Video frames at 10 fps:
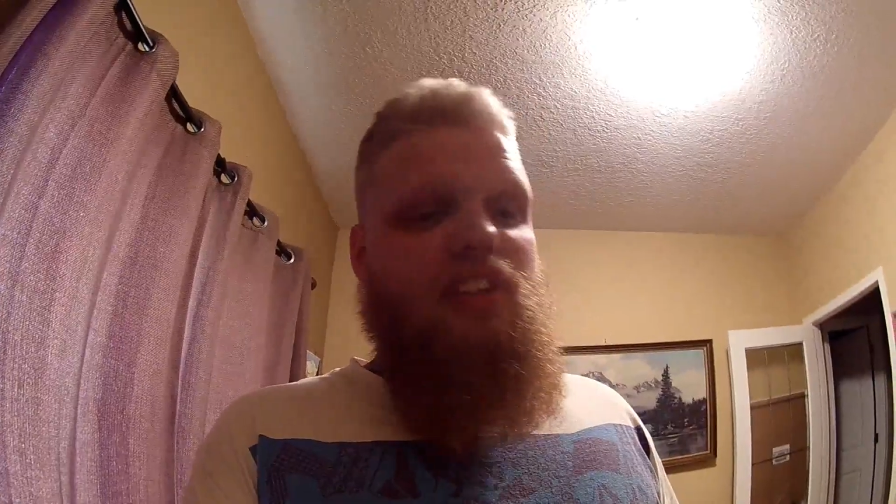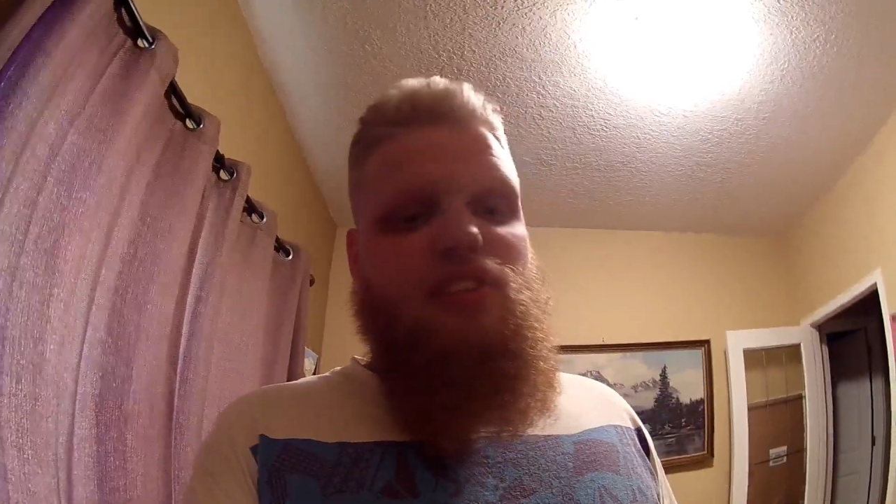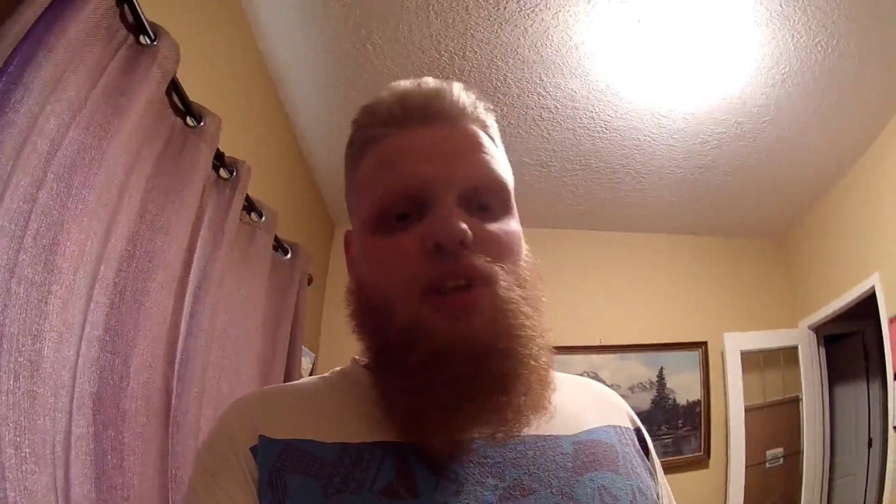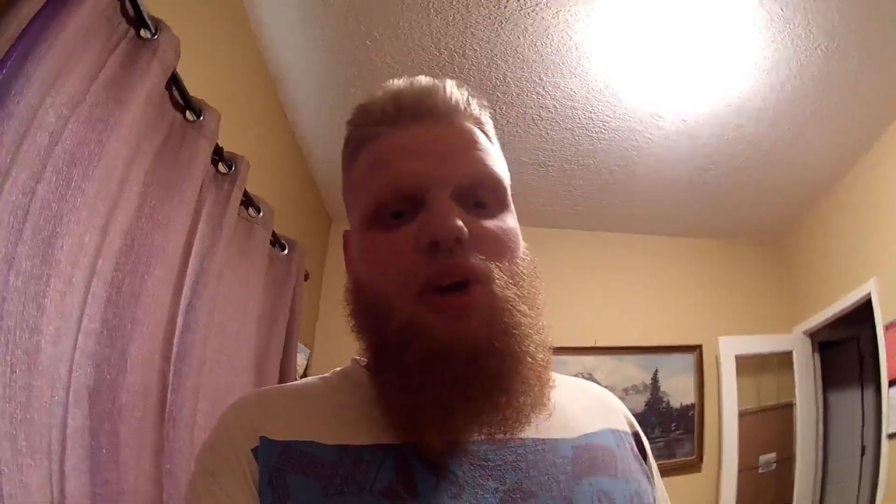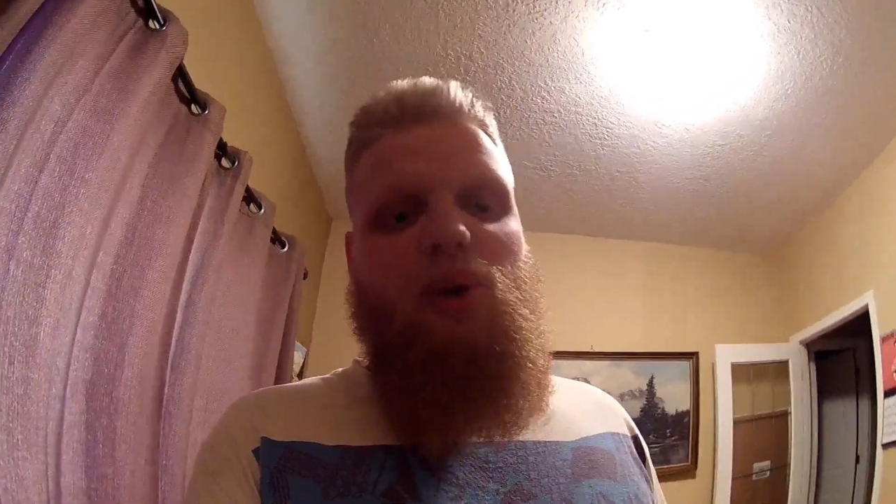
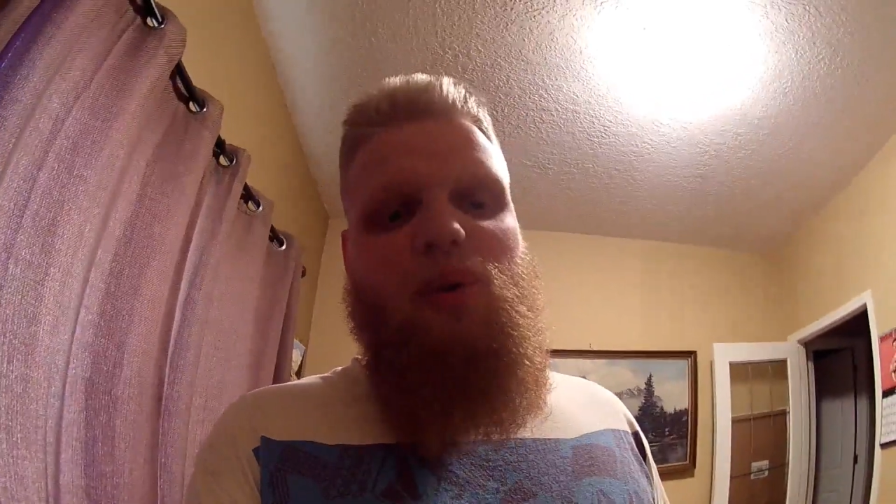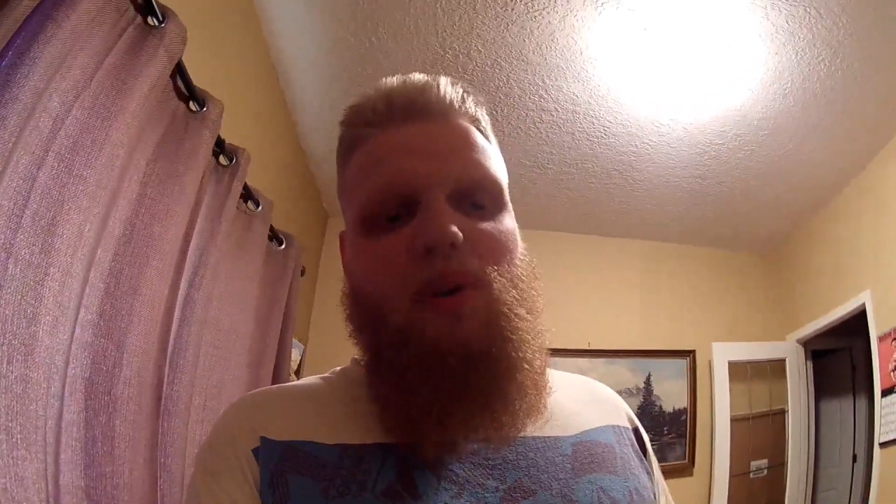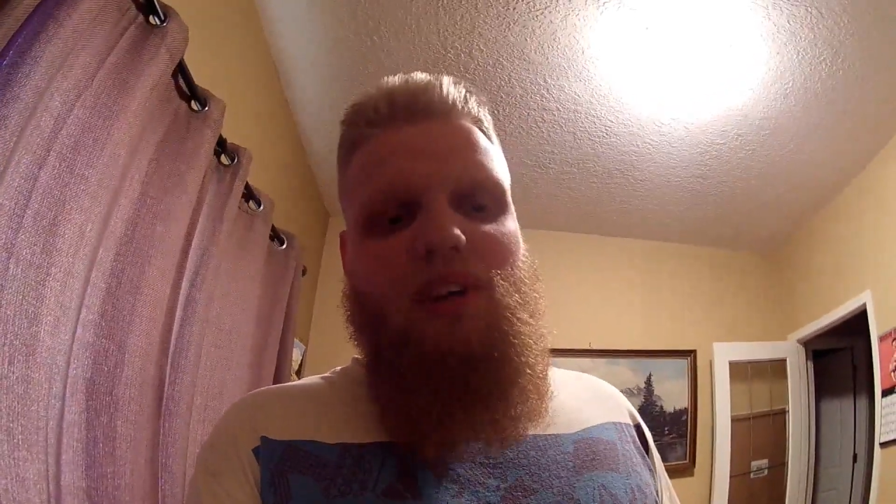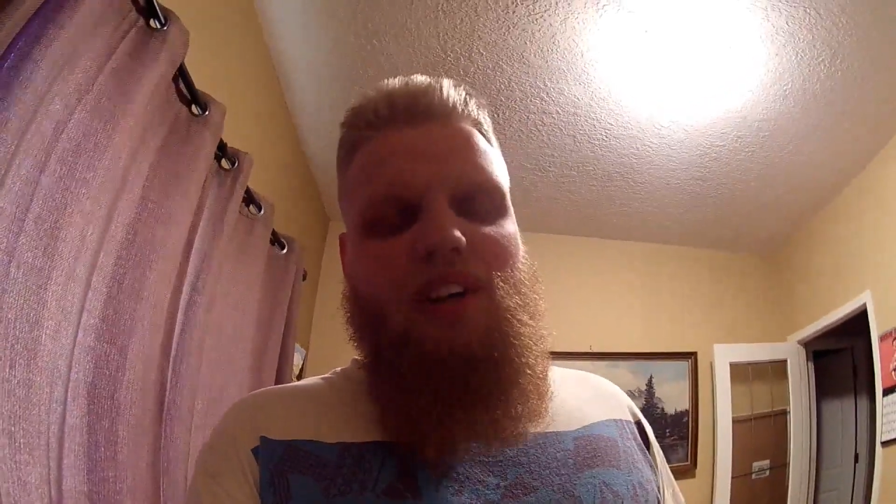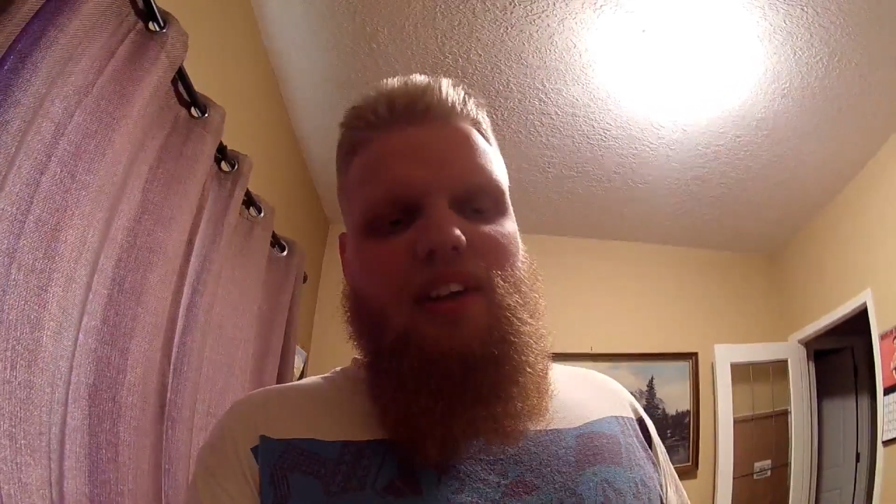So
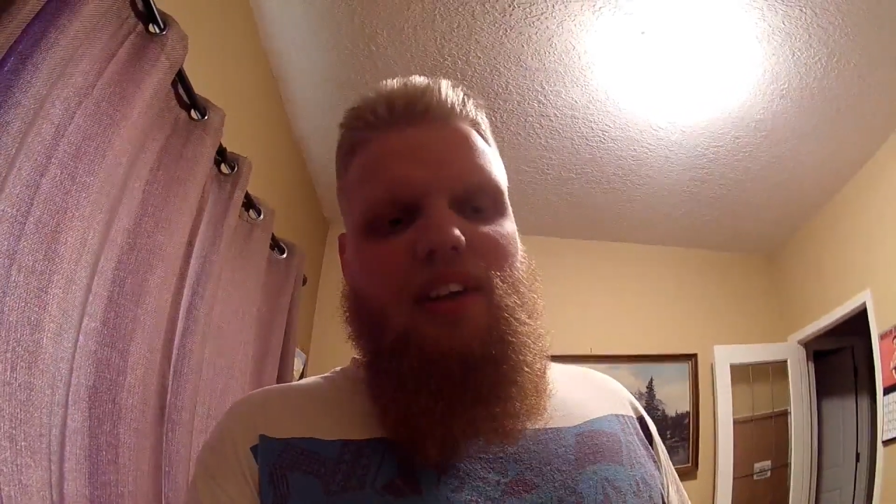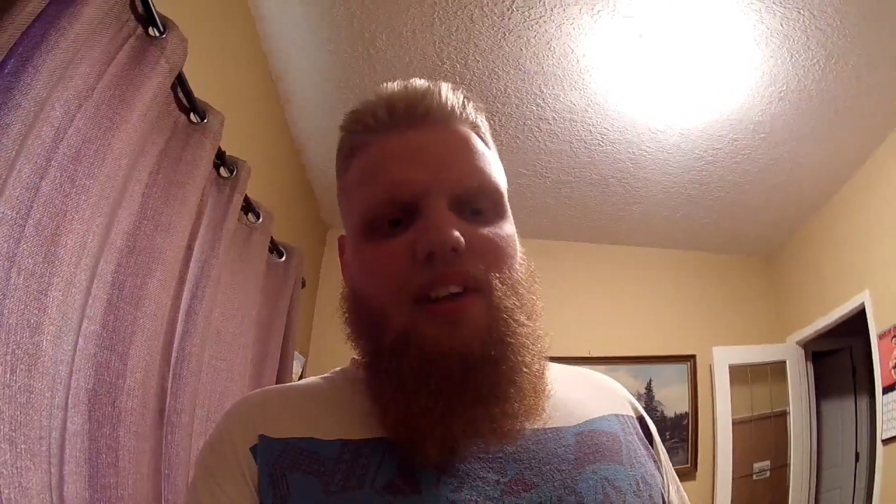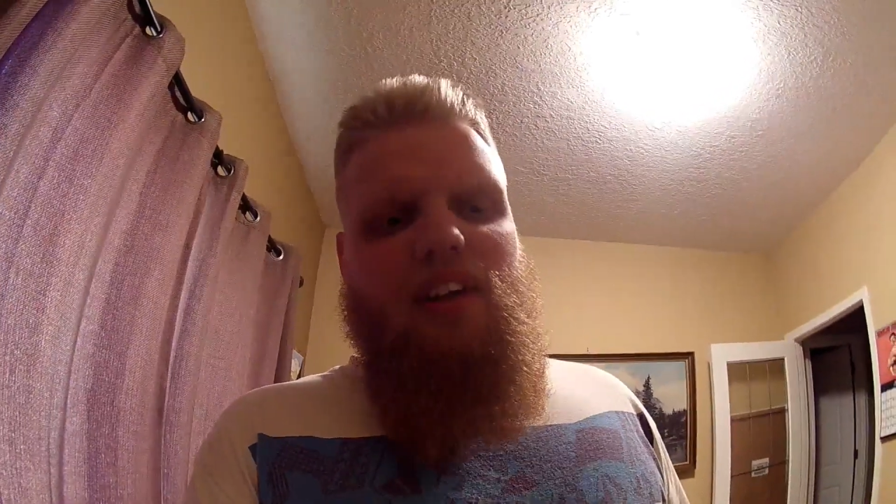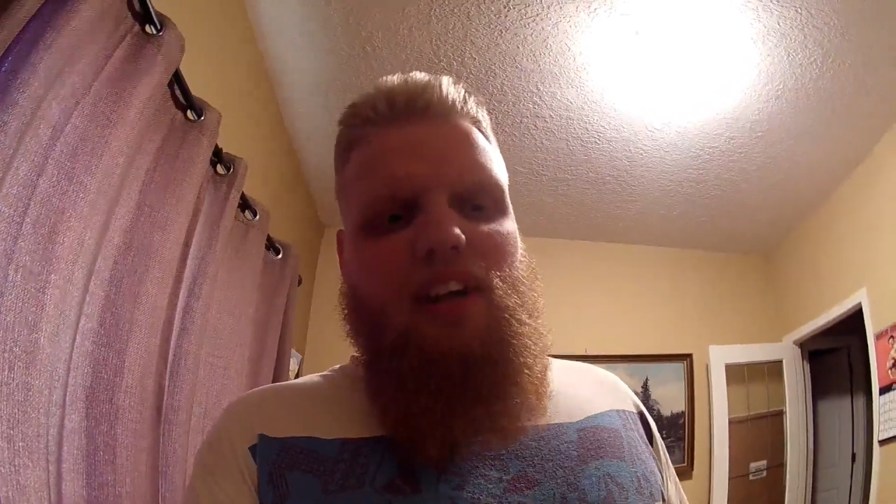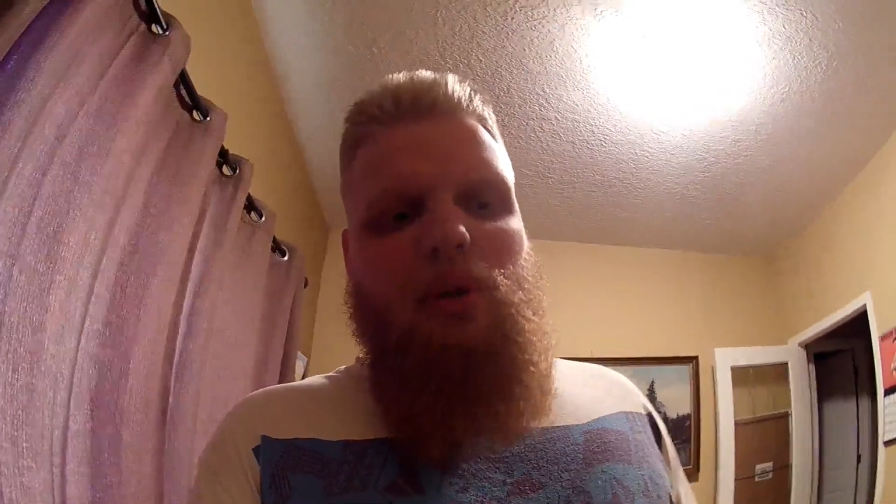
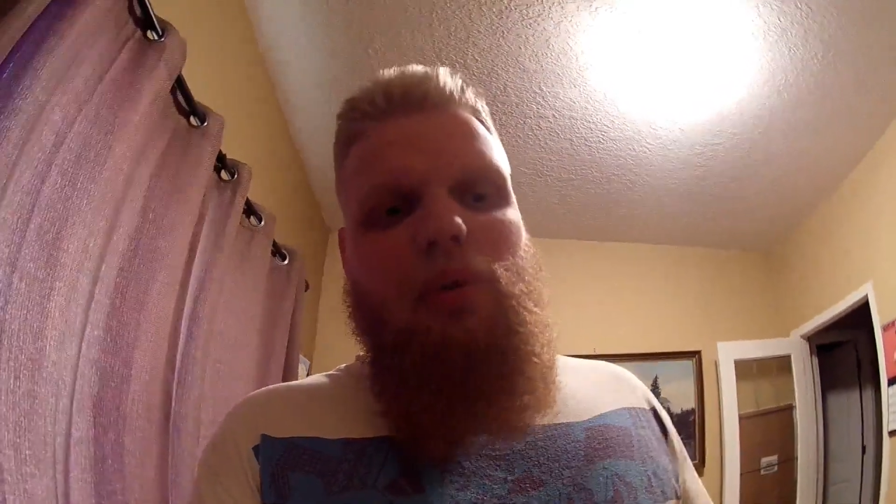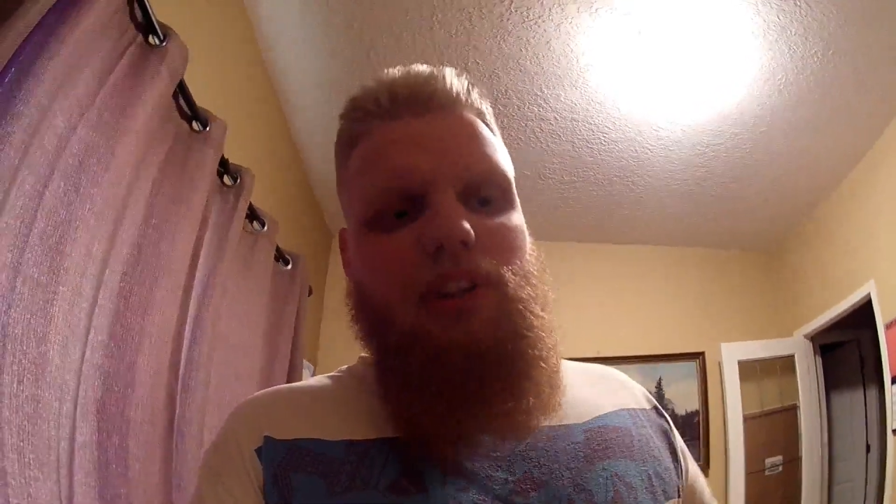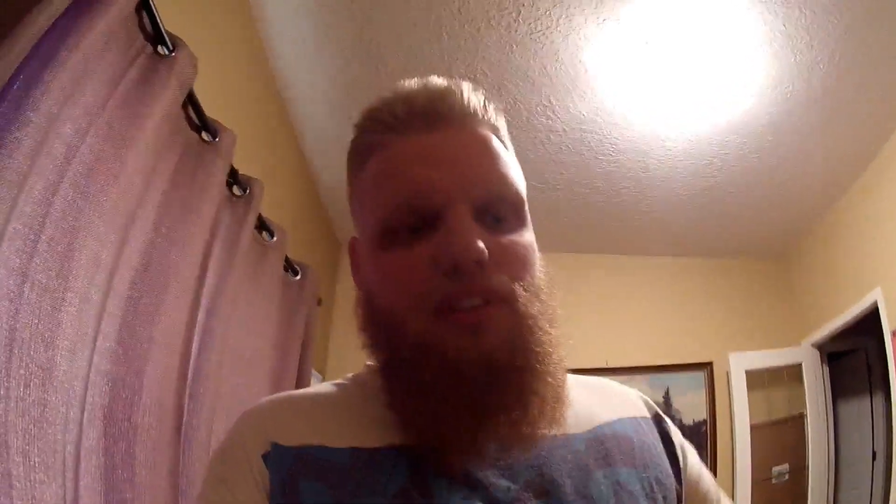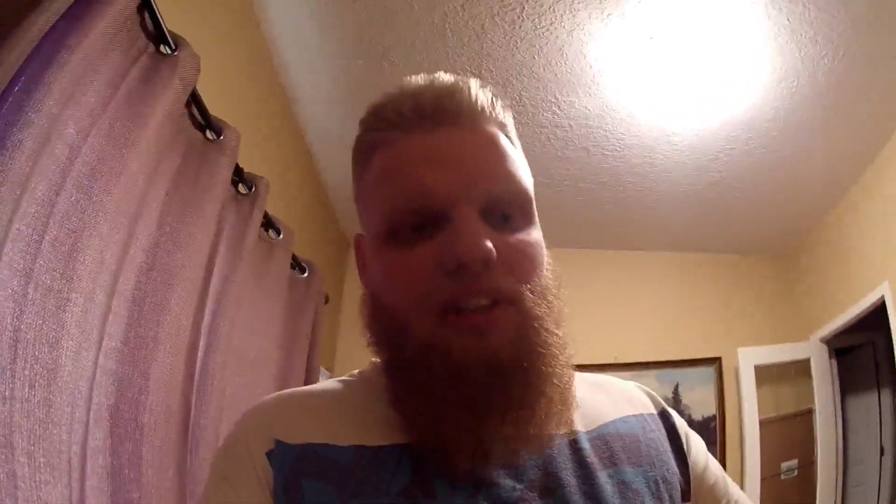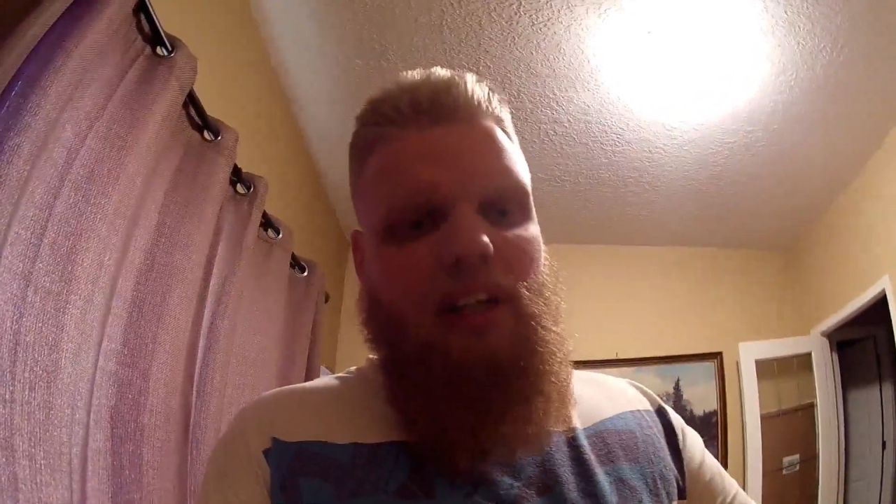I
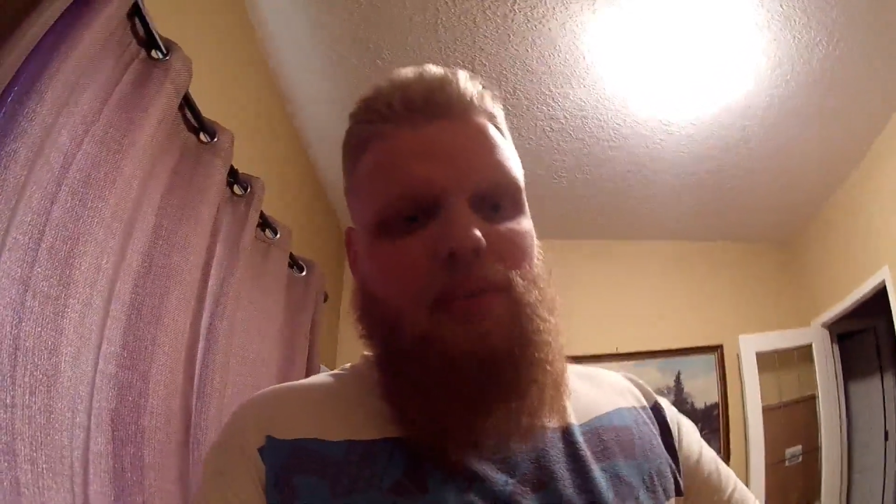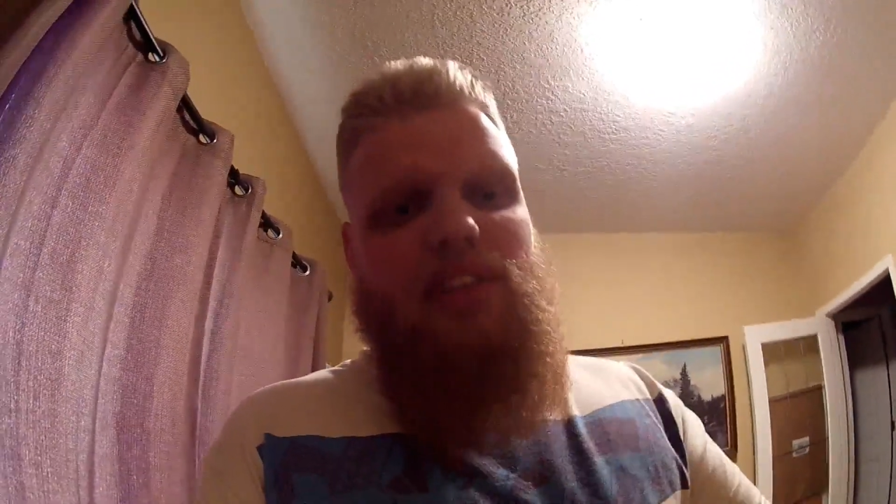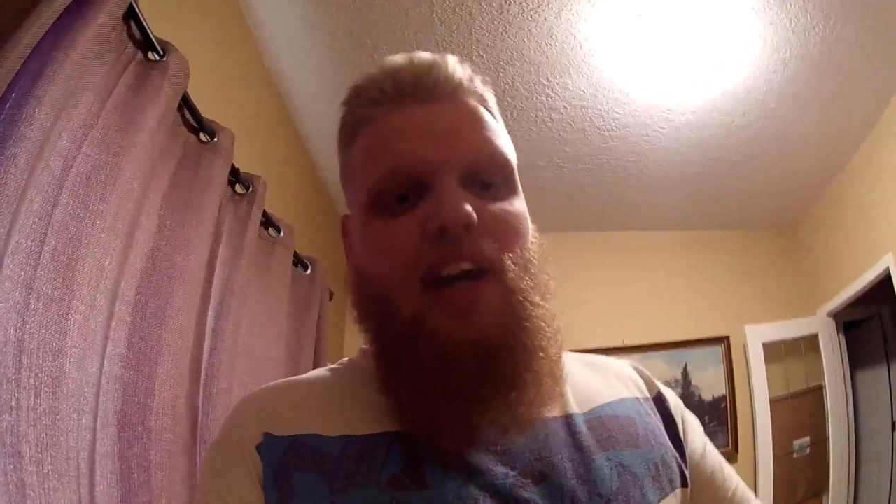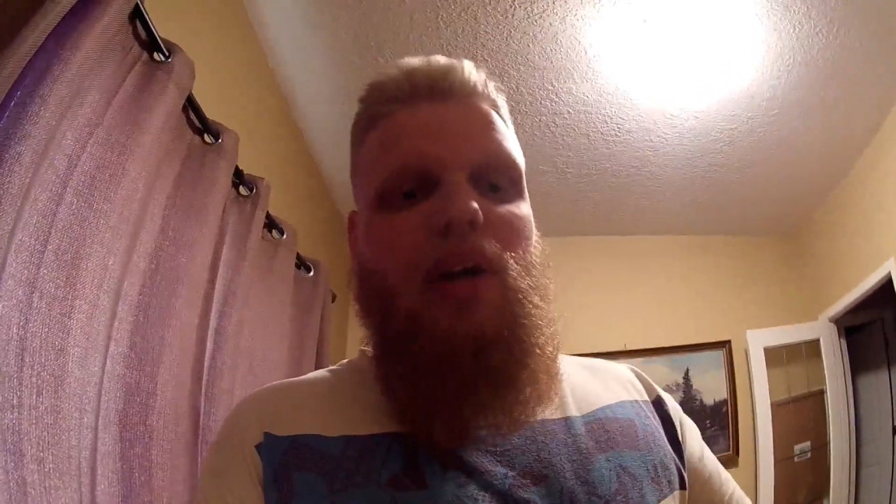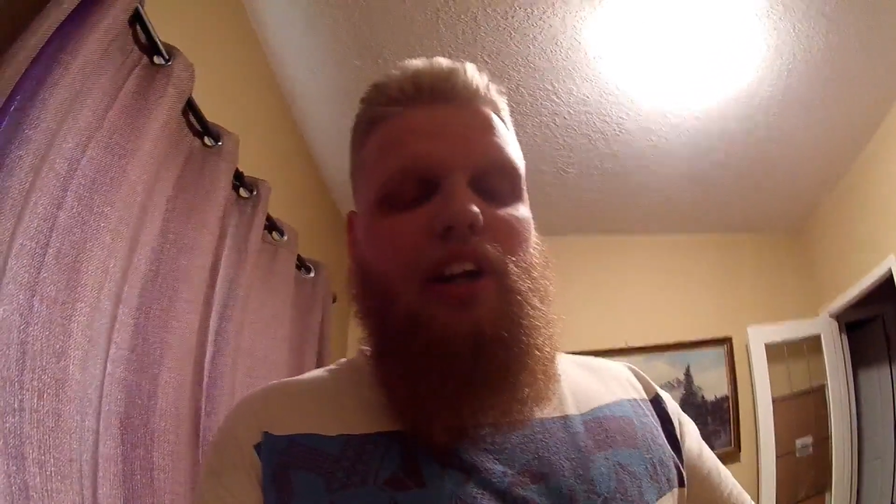wheeled around town,